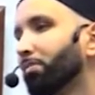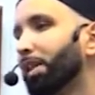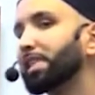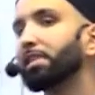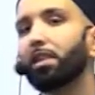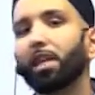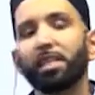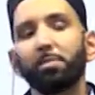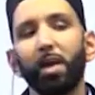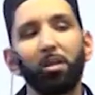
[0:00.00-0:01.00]
We ask Allah
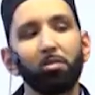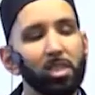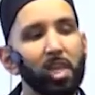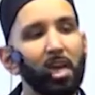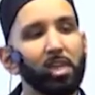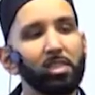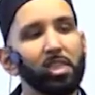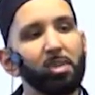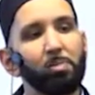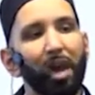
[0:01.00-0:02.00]
subhanahu wa ta'ala to
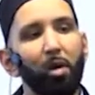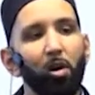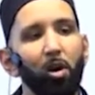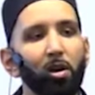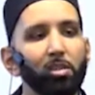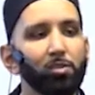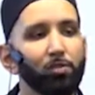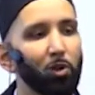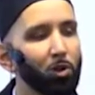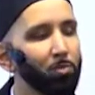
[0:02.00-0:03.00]
keep our hearts
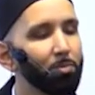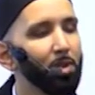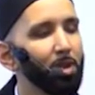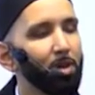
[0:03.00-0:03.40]
firm.